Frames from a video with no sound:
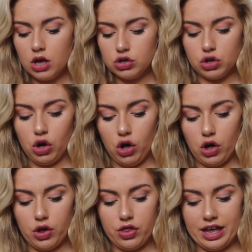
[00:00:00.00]

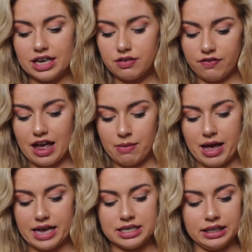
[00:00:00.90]
So these fit
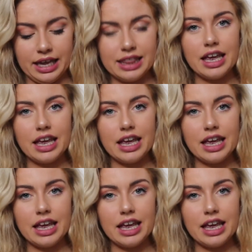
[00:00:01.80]
amazingly.